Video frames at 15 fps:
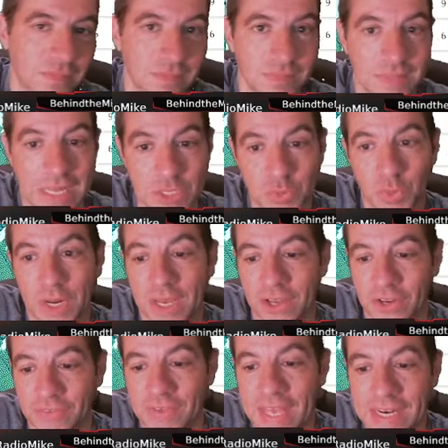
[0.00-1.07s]
That's what I could
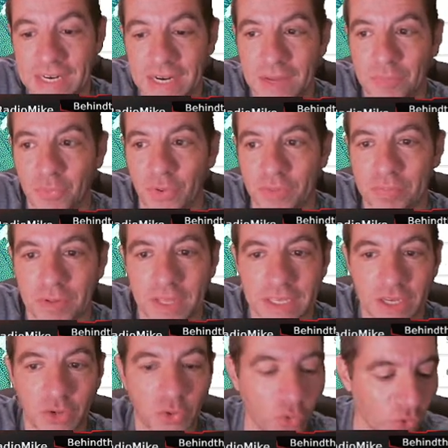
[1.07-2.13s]
have ended up with, playing
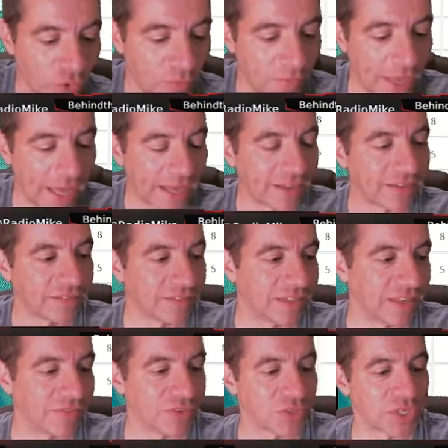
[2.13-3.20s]
a quarterback to
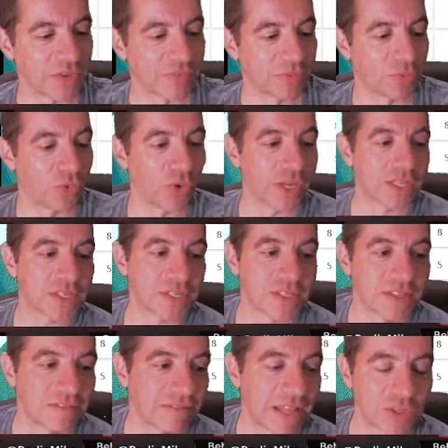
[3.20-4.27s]
give you 7 points.
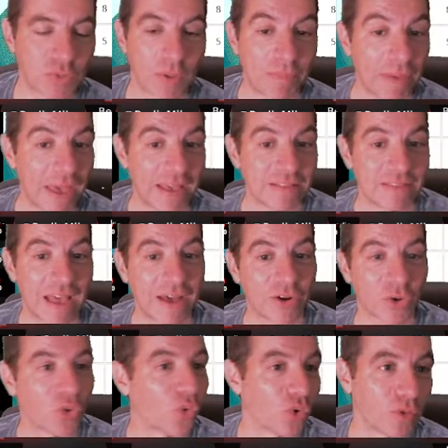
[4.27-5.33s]
That's why paying down a
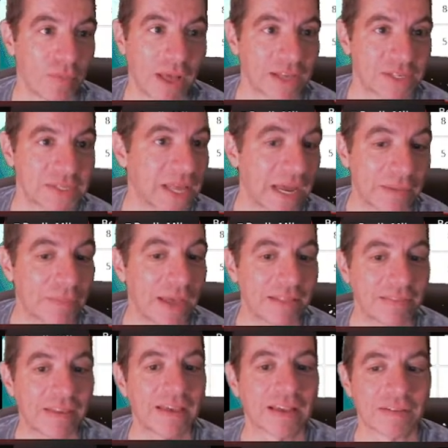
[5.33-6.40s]
quarterback's not a bad
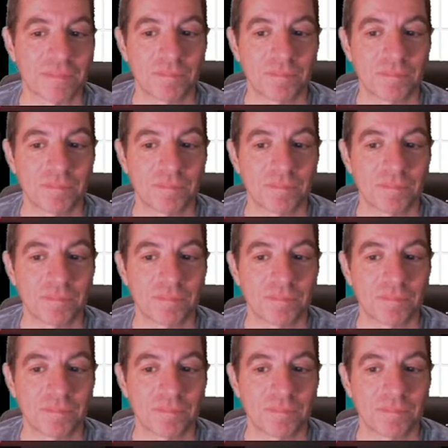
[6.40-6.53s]
thing.